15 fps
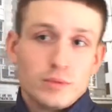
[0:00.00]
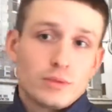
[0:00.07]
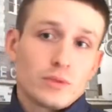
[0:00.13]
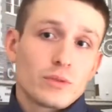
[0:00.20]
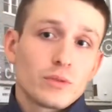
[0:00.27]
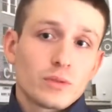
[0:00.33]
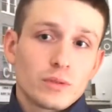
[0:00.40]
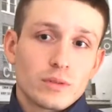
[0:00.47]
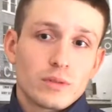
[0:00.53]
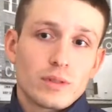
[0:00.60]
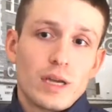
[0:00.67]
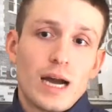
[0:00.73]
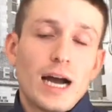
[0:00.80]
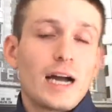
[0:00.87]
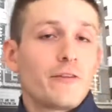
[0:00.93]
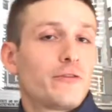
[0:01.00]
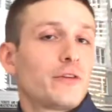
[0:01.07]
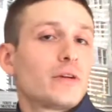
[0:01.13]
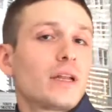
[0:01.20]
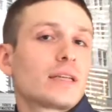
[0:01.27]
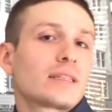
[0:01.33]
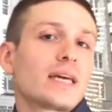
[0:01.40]
So I
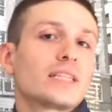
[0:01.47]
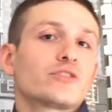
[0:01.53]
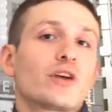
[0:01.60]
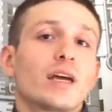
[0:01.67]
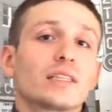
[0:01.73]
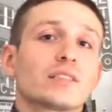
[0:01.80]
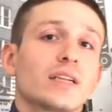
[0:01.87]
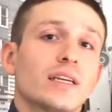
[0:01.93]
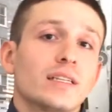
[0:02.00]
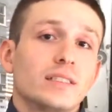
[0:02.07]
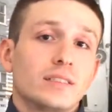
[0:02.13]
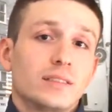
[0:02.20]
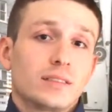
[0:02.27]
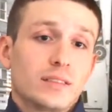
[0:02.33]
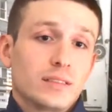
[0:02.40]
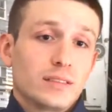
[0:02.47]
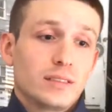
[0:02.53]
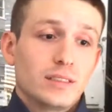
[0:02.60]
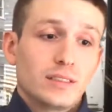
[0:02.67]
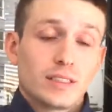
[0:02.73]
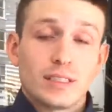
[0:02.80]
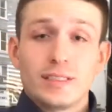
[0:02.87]
feel like that translates
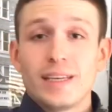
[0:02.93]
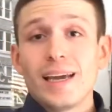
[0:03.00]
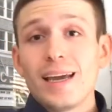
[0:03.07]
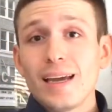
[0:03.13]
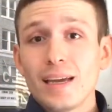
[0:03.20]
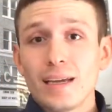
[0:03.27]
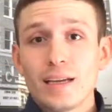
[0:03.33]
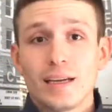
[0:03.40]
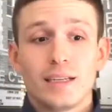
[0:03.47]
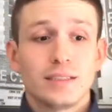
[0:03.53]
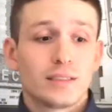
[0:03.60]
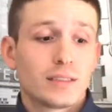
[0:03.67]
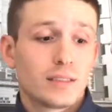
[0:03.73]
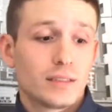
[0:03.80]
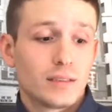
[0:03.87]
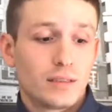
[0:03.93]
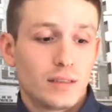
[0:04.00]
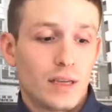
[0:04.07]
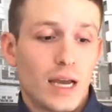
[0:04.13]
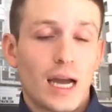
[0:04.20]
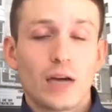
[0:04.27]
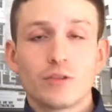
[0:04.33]
today into
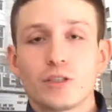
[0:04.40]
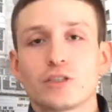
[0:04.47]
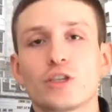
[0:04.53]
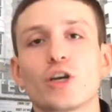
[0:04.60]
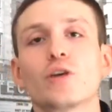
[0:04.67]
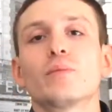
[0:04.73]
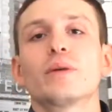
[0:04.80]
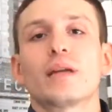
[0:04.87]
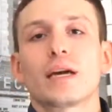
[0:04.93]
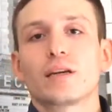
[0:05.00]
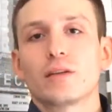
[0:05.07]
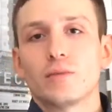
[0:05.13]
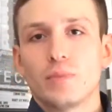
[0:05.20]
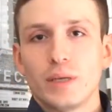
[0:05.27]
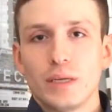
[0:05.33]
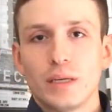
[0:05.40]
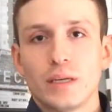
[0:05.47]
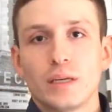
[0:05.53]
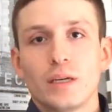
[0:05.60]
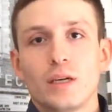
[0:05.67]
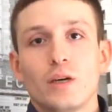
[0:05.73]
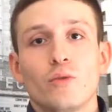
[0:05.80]
how determined I could
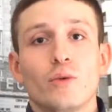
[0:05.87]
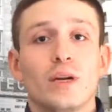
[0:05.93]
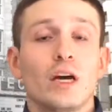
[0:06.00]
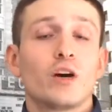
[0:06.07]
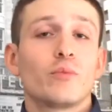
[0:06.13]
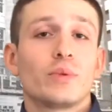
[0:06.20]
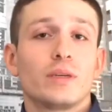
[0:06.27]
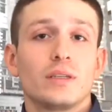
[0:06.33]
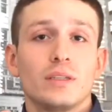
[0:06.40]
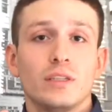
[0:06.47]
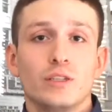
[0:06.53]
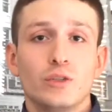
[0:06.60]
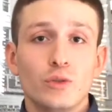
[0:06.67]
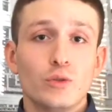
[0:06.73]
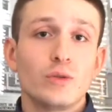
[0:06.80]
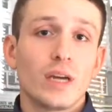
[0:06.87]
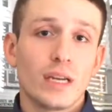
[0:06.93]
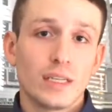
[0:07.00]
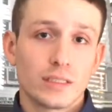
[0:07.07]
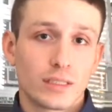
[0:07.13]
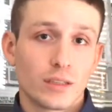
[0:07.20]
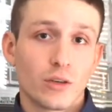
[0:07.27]
be when helping you
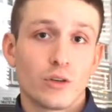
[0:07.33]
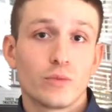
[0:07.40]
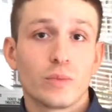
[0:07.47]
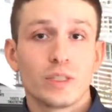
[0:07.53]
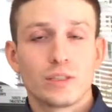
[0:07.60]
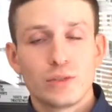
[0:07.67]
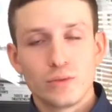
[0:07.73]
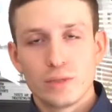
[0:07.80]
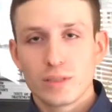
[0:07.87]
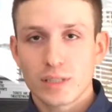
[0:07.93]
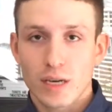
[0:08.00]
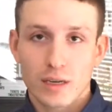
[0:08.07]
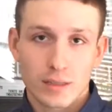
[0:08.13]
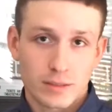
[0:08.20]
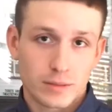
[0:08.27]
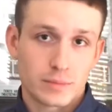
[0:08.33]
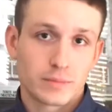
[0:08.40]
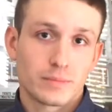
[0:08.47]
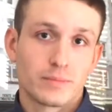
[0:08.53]
get into the home that you desire.